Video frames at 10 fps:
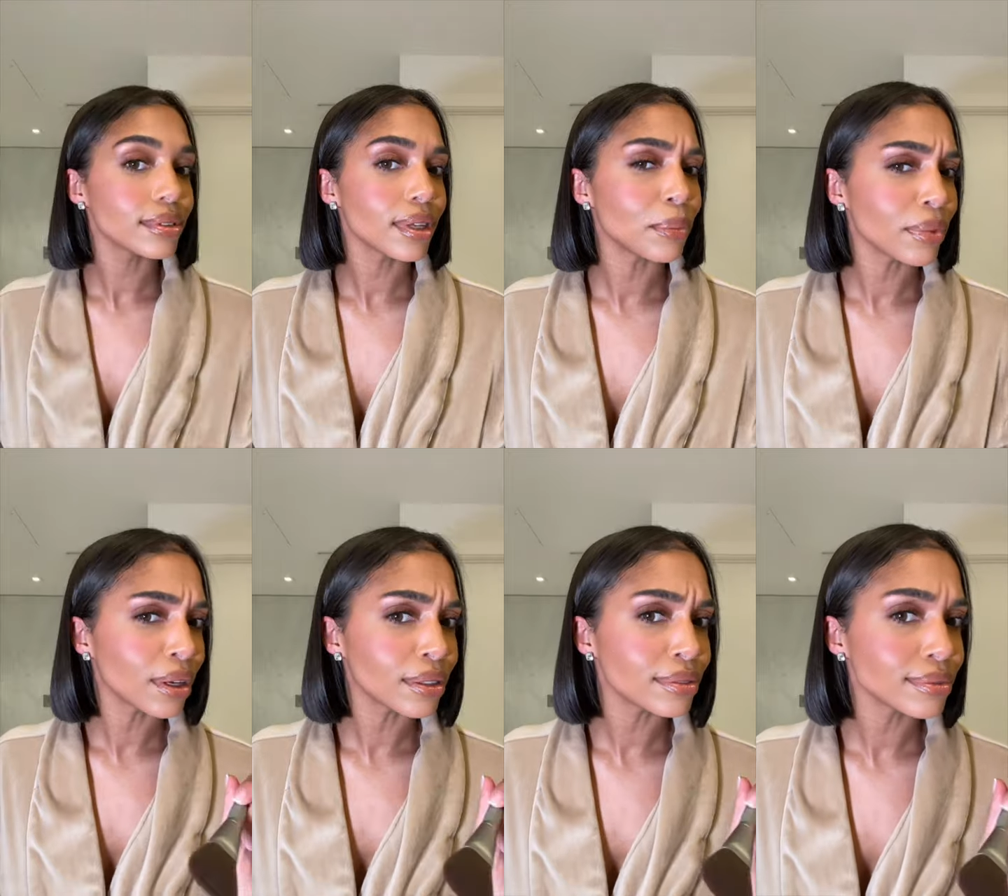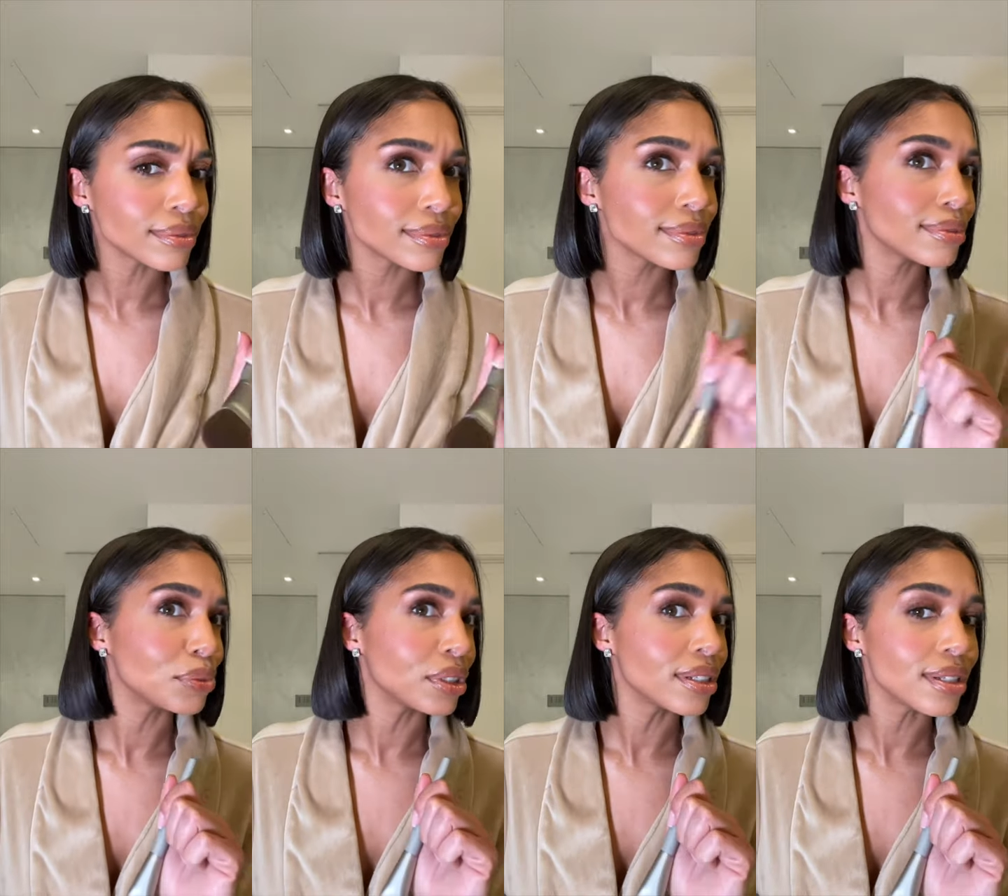I'm like
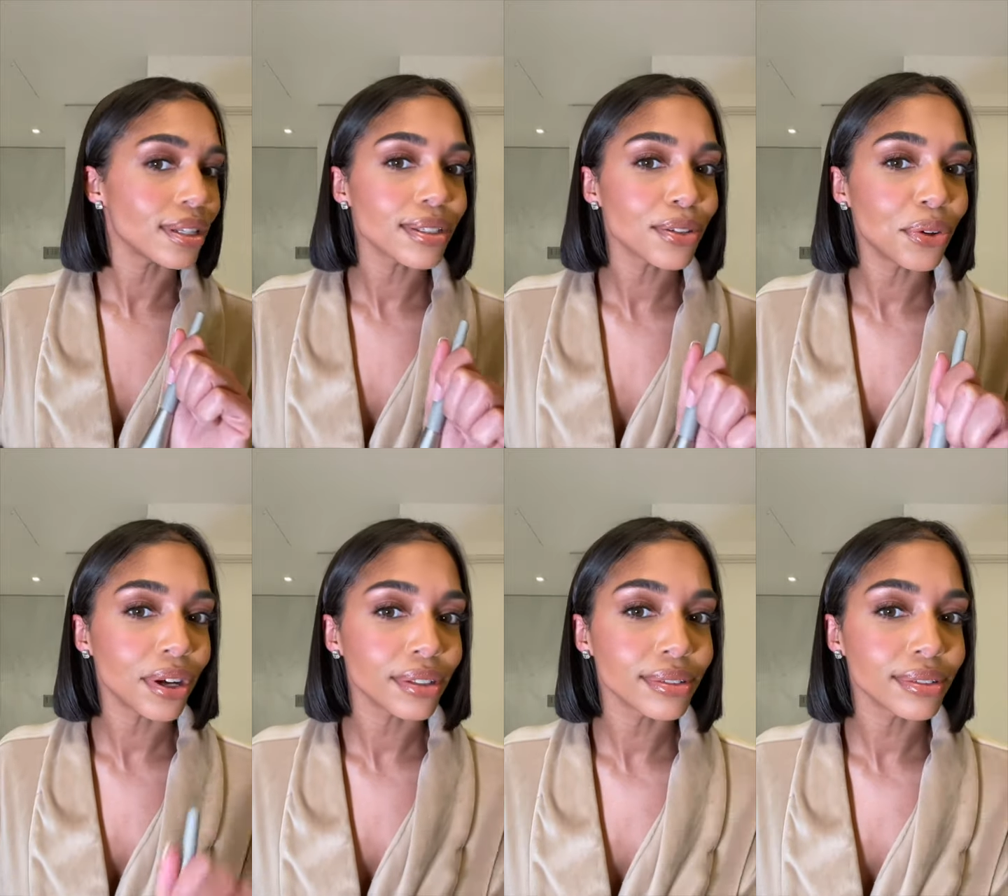really into this, hold on.